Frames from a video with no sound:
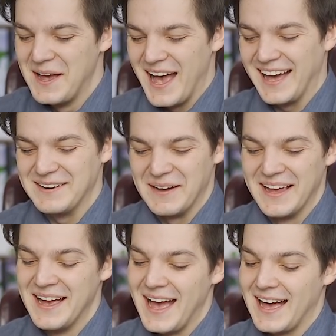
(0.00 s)
Anyway,
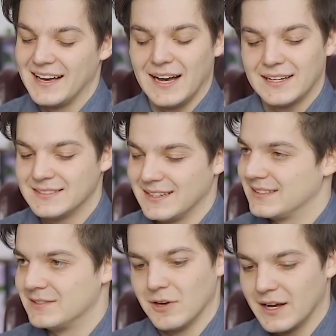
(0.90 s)

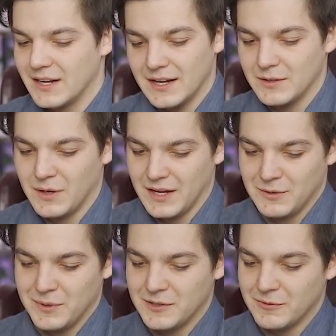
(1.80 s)
no, I
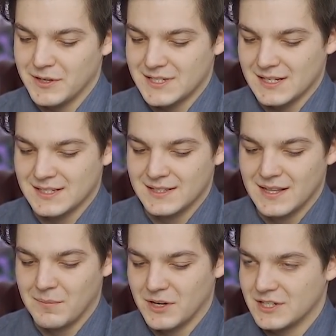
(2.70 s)
don't mean to criticize it
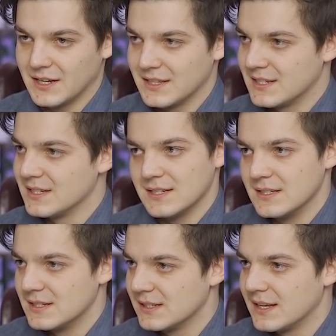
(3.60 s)
that much. Like this
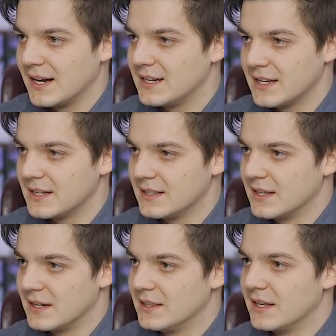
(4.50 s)
is an idea
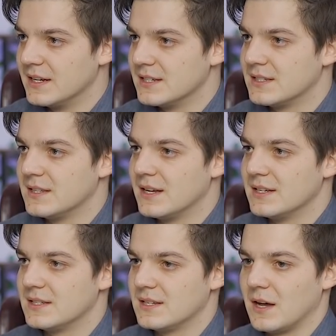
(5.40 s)
that
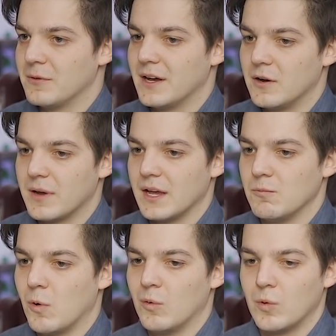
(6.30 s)
is out there. Okay,
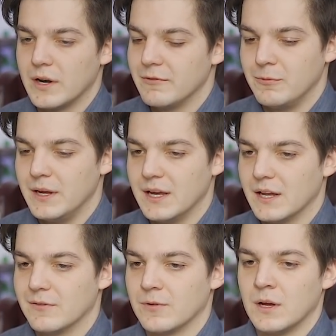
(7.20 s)
what if we
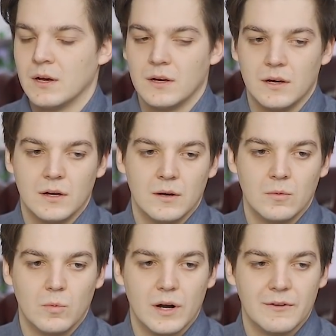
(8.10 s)
kind of
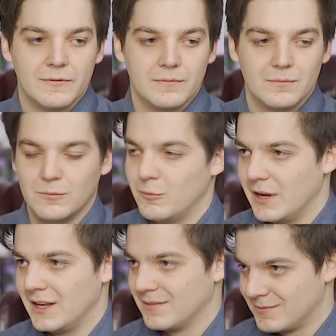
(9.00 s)
what if
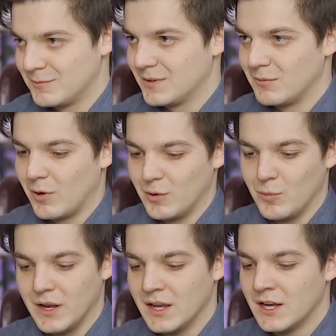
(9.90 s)
we, the world,
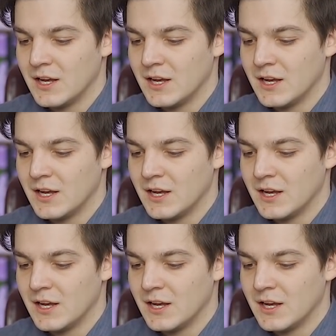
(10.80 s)
we